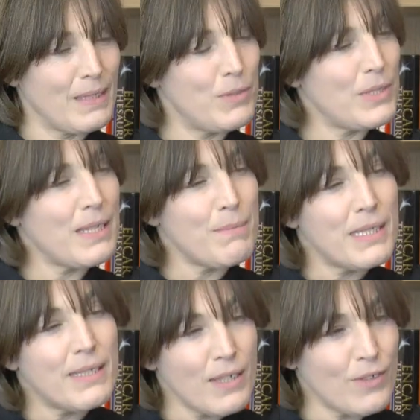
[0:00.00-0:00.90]
shouldn't that be
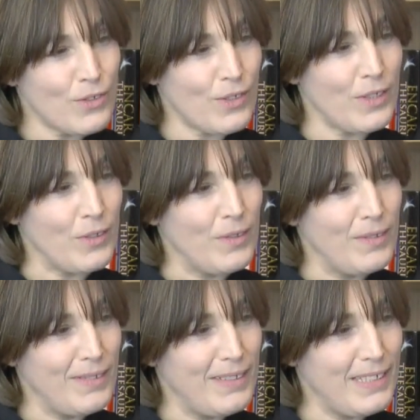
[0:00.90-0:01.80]
a danger signal?
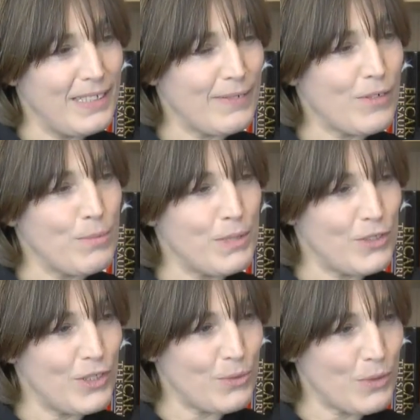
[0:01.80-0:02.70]
And that if
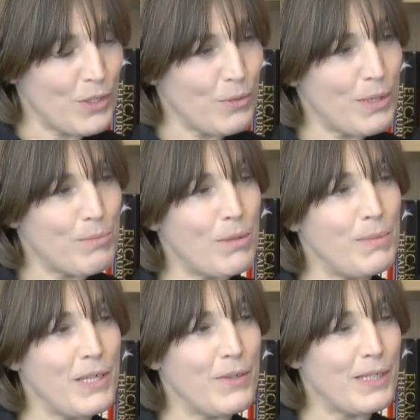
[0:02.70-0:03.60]
competition isn't going to work
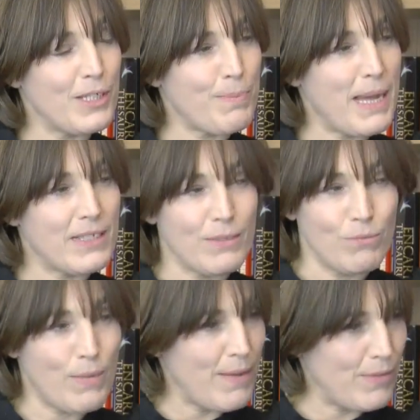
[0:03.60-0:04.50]
properly, you can expect
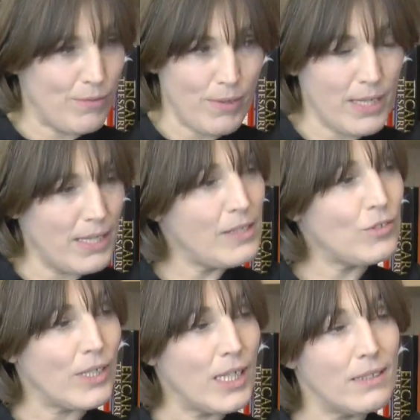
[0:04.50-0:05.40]
waves of
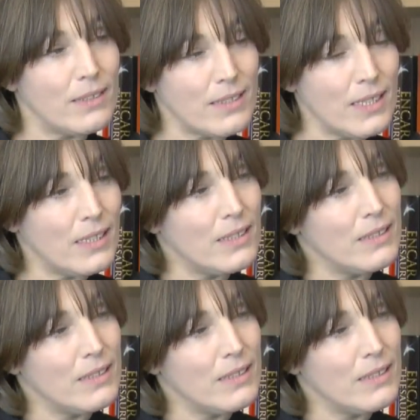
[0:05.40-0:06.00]
regulation endlessly.